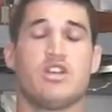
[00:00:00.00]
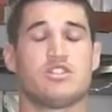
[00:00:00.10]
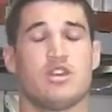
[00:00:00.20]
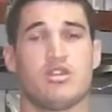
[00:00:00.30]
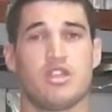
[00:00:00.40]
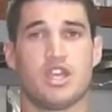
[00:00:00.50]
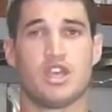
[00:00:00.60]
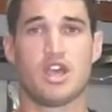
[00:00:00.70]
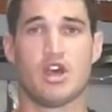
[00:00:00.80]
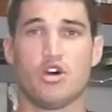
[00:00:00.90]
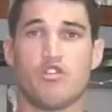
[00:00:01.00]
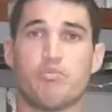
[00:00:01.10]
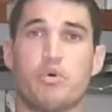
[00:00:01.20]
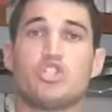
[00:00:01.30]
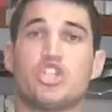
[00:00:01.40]
So think
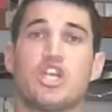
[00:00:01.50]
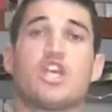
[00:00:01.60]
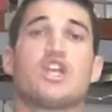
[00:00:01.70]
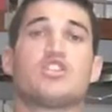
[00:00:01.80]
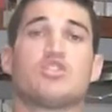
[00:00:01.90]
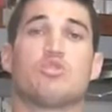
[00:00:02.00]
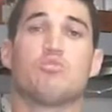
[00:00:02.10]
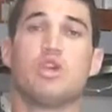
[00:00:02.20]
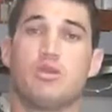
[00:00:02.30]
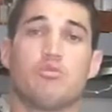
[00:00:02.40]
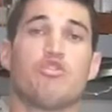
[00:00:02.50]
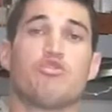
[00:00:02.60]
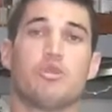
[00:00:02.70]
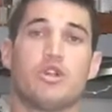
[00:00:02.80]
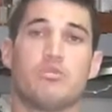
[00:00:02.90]
of pushing against an
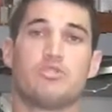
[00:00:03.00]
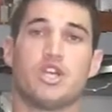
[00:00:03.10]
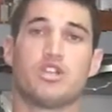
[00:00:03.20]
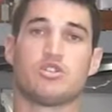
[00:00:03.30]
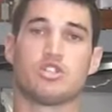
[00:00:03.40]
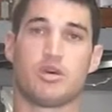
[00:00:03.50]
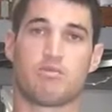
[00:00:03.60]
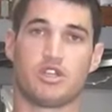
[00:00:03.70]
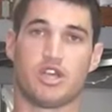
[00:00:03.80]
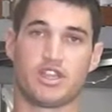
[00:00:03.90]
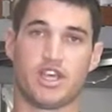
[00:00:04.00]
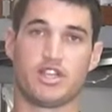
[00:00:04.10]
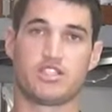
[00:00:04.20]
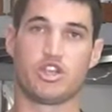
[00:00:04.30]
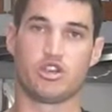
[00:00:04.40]
immovable object or something like
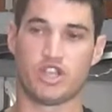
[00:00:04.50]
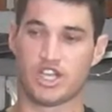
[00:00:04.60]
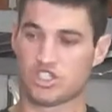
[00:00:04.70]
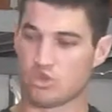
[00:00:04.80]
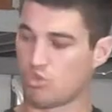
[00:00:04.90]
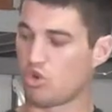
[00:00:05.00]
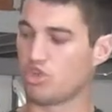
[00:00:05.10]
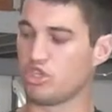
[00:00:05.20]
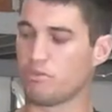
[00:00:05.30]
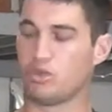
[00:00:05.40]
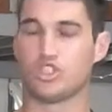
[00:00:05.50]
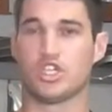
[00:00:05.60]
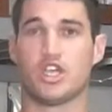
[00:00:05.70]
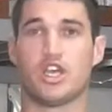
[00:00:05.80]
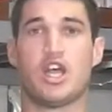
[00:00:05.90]
that. So you're against a wall, you're
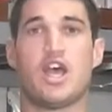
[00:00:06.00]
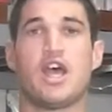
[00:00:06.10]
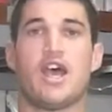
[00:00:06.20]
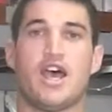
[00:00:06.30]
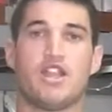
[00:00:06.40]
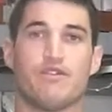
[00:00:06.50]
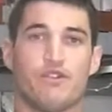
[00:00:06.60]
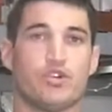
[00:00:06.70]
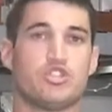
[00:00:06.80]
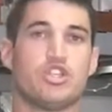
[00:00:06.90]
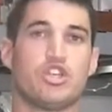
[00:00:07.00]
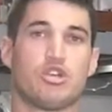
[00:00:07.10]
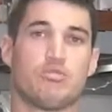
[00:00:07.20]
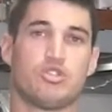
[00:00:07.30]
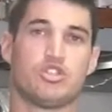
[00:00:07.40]
pushing it, and the force that you
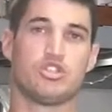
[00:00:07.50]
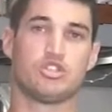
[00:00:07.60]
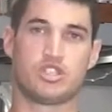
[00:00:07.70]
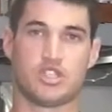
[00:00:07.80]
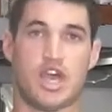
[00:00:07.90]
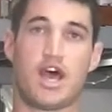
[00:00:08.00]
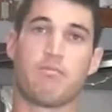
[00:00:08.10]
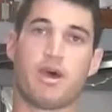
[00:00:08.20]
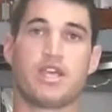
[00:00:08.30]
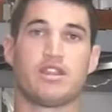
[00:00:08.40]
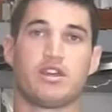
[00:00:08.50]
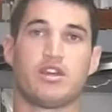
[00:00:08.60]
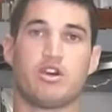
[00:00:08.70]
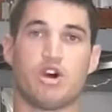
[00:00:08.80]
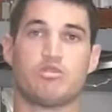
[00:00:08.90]
can produce can't make
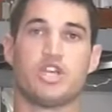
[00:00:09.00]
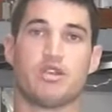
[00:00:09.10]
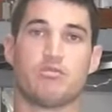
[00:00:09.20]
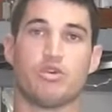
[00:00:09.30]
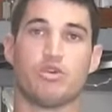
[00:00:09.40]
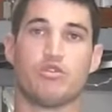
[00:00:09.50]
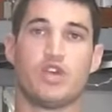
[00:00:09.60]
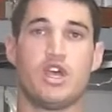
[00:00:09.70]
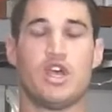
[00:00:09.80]
the object move.